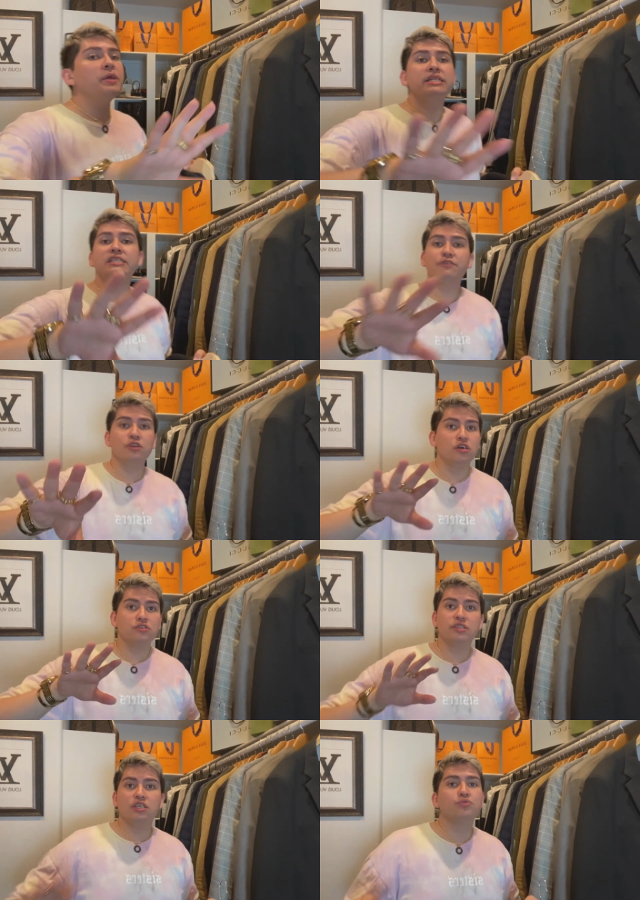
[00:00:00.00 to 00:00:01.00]
many different
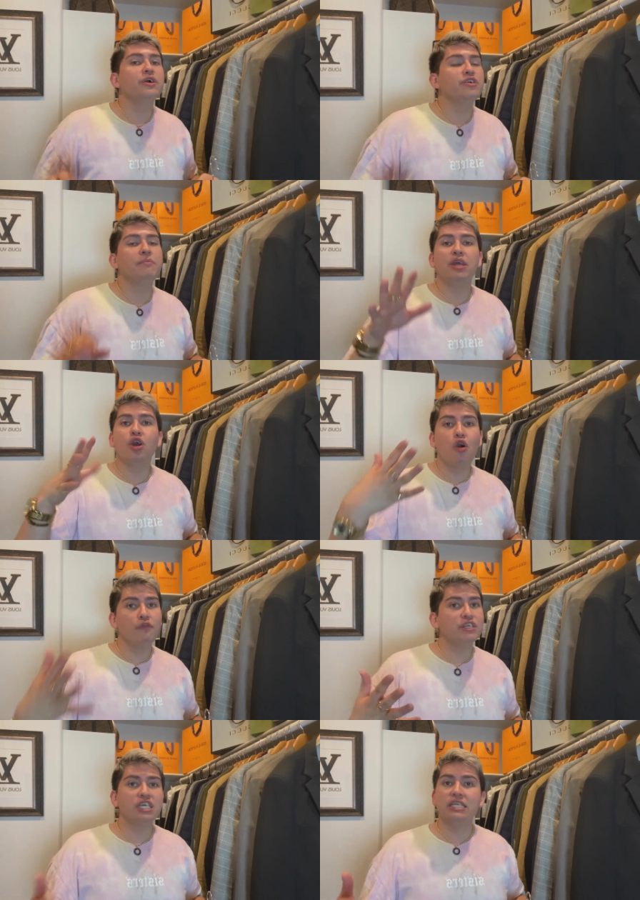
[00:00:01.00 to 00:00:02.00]
looks with this, whether it be an
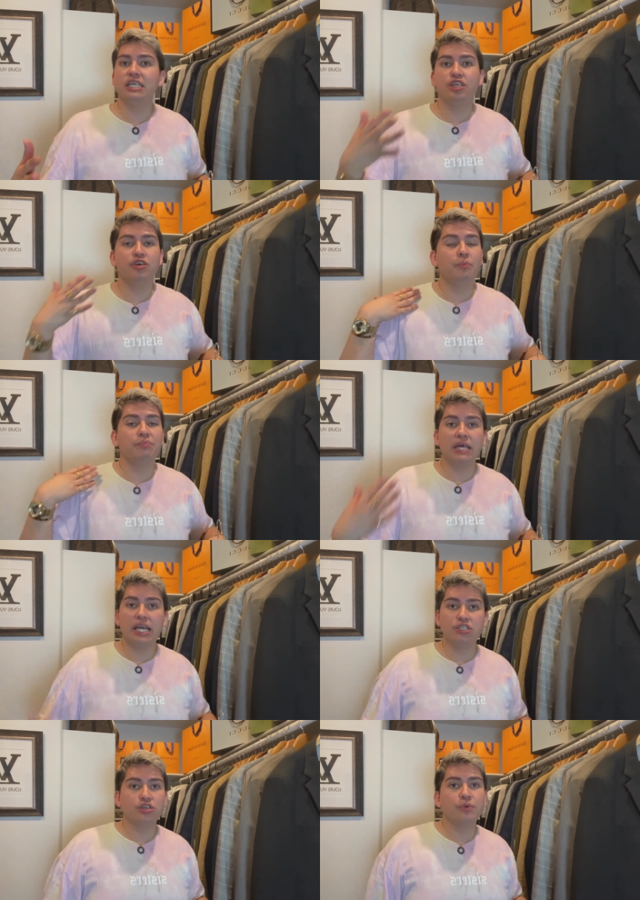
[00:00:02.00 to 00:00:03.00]
oversized, like, you know,
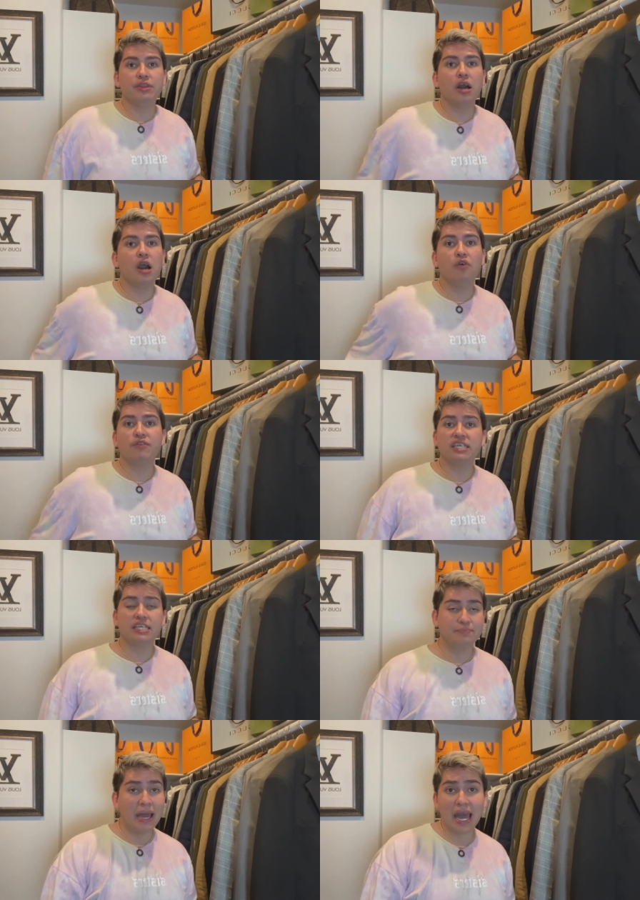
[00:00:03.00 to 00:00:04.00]
blazer with
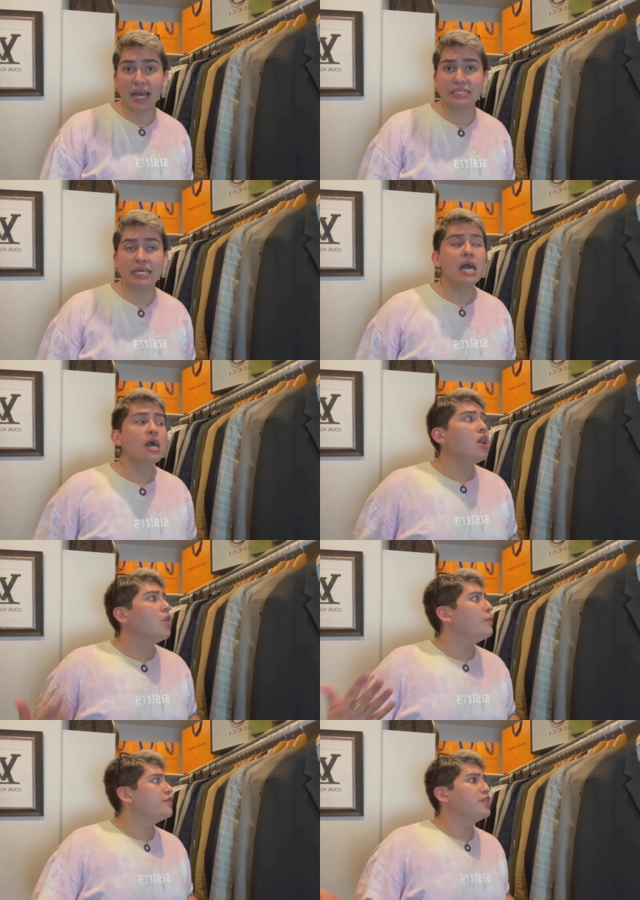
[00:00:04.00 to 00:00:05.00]
oversized pants,
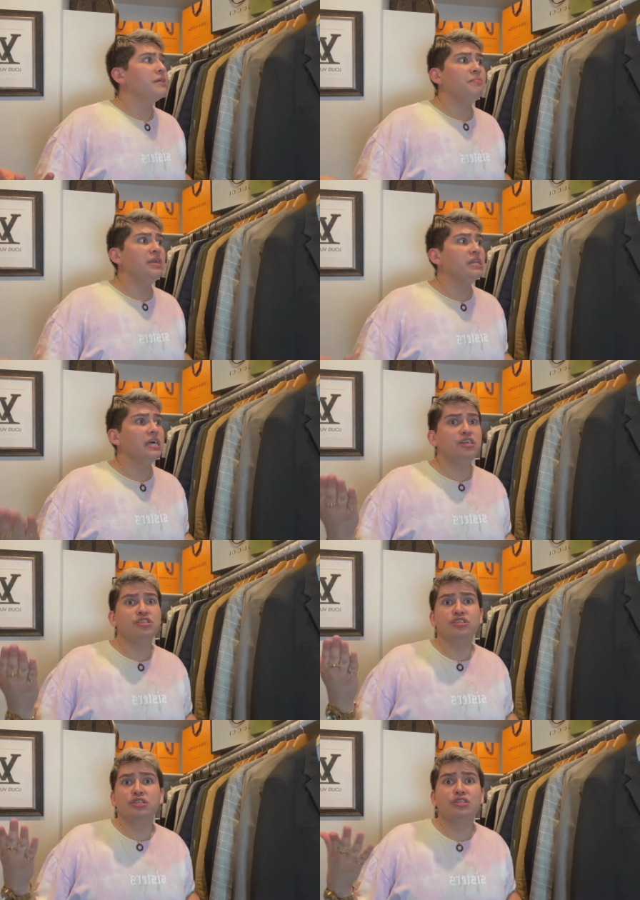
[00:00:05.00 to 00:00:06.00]
whether it be like
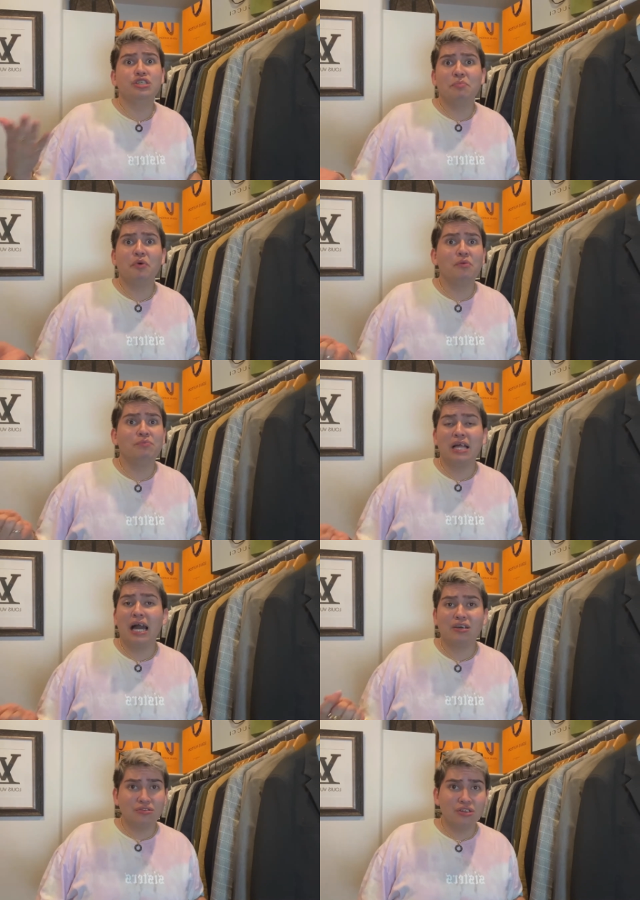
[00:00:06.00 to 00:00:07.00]
just a simple
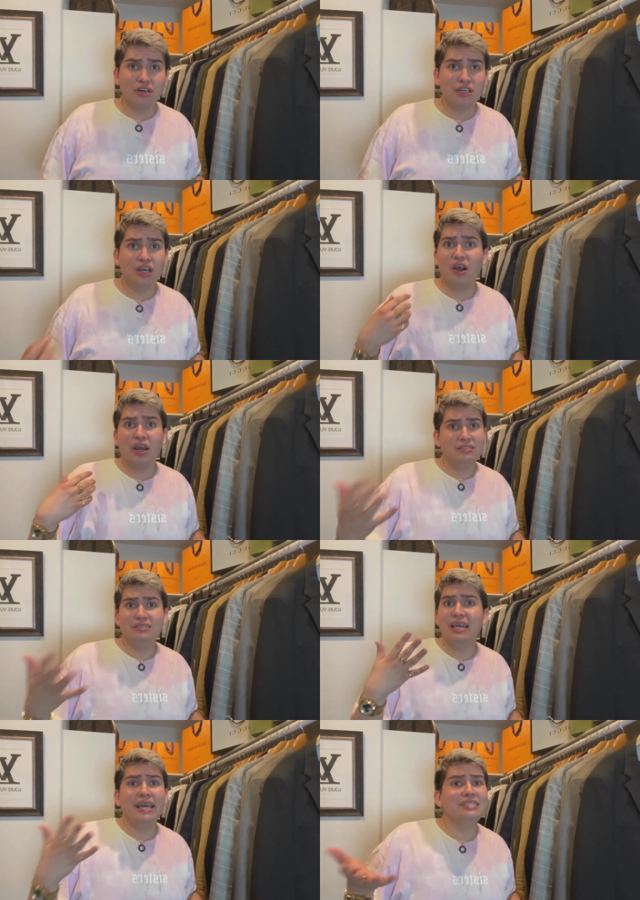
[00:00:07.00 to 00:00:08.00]
black look.
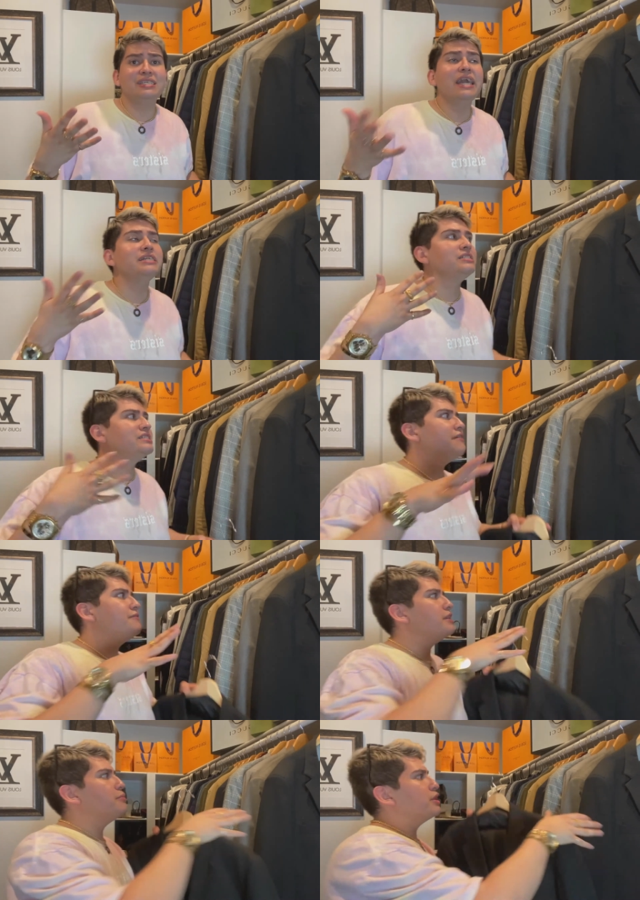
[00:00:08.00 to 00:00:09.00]
It's
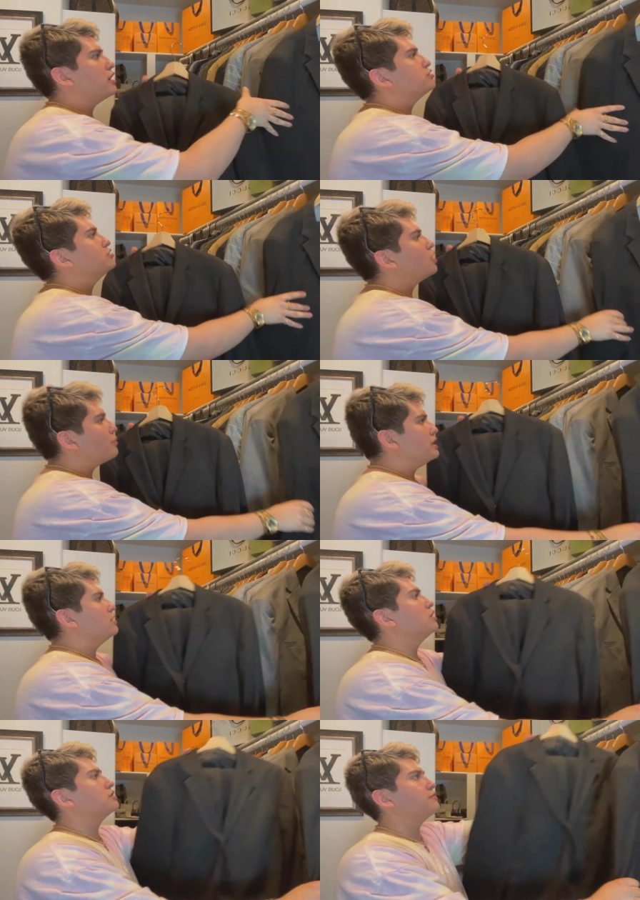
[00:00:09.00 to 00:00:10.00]
definitely put out so many
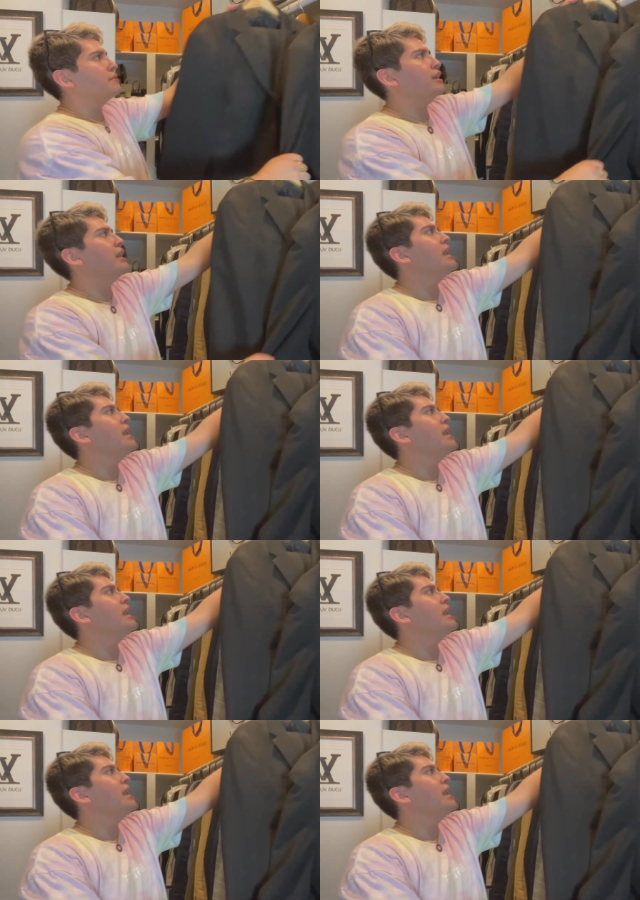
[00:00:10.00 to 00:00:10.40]
looks for me,